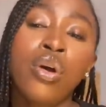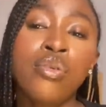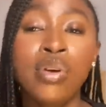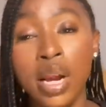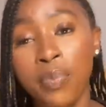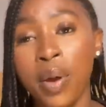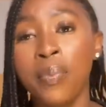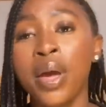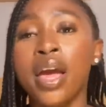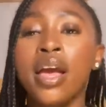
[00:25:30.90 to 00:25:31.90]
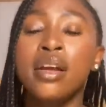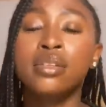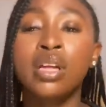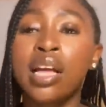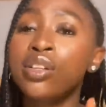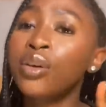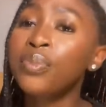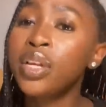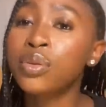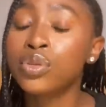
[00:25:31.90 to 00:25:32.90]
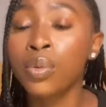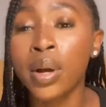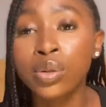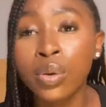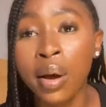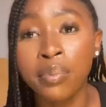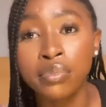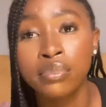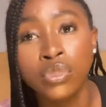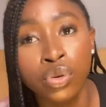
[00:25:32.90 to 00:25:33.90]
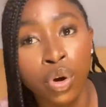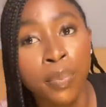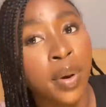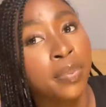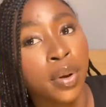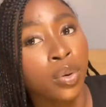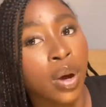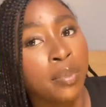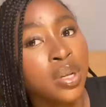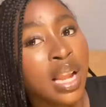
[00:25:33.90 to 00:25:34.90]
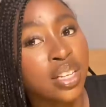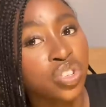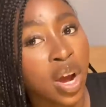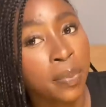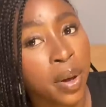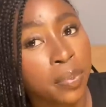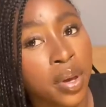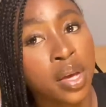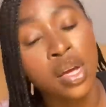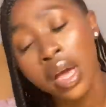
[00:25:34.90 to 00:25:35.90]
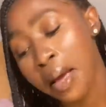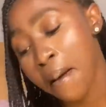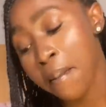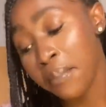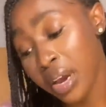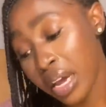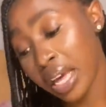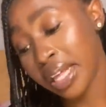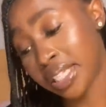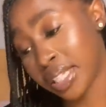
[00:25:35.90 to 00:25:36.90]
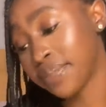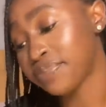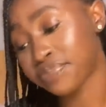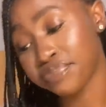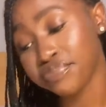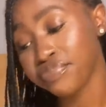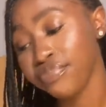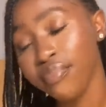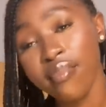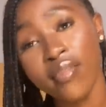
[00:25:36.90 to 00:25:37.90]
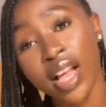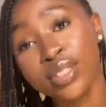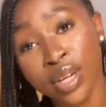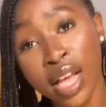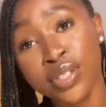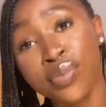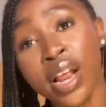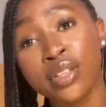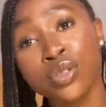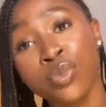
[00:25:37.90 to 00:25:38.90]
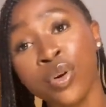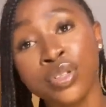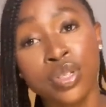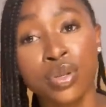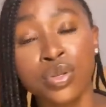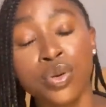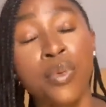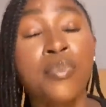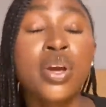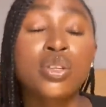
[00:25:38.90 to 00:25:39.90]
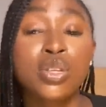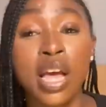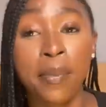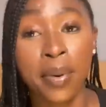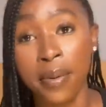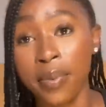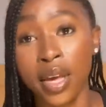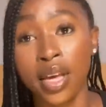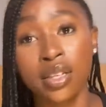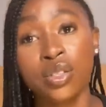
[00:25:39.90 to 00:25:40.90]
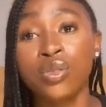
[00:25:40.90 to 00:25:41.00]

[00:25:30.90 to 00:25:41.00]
red pepper. I don't mean tomato and raw pepper. I mean like dry pepper. Bring it to last for like 2 months or so. Bring suya pepper.